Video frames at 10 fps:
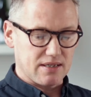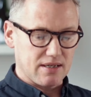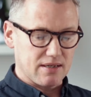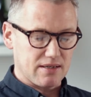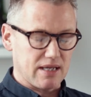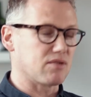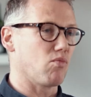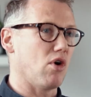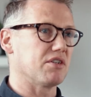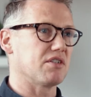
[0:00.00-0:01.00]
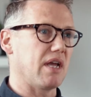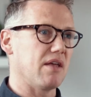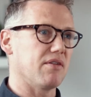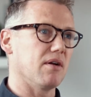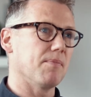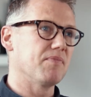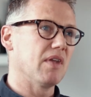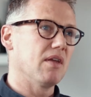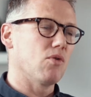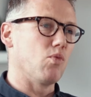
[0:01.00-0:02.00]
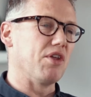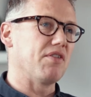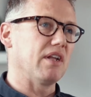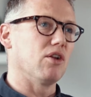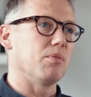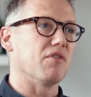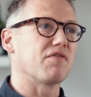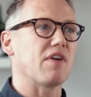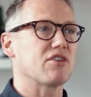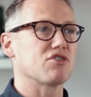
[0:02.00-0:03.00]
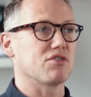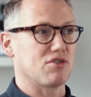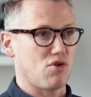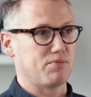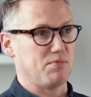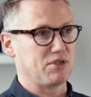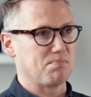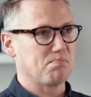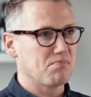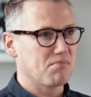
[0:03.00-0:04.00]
to get some wines together with a little bit of freshness and optimism.